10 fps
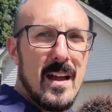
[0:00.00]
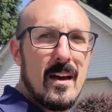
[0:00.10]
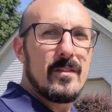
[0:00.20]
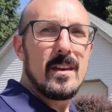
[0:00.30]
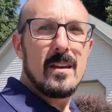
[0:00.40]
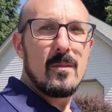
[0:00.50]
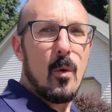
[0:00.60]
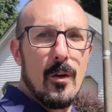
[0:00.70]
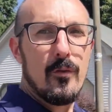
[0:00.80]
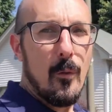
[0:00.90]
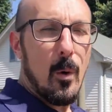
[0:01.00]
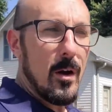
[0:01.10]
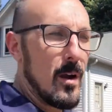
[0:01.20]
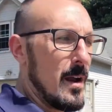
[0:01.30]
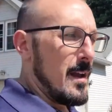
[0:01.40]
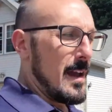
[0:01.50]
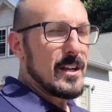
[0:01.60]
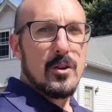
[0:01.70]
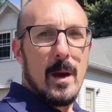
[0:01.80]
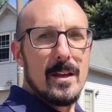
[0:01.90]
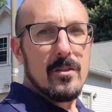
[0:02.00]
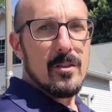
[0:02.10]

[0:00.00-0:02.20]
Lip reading: have the 104 HOA due.